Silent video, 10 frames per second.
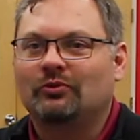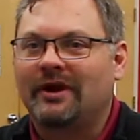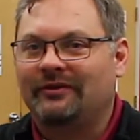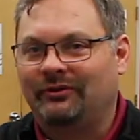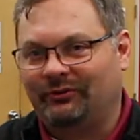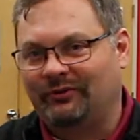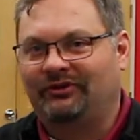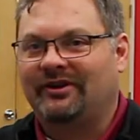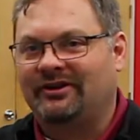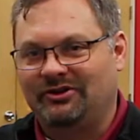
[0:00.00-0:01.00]
write this
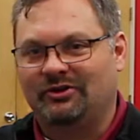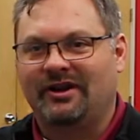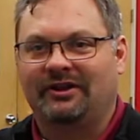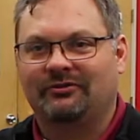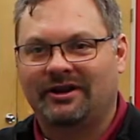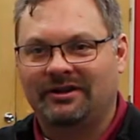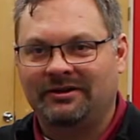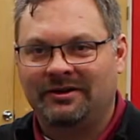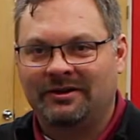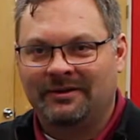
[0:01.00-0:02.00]
phrase out in your handwriting?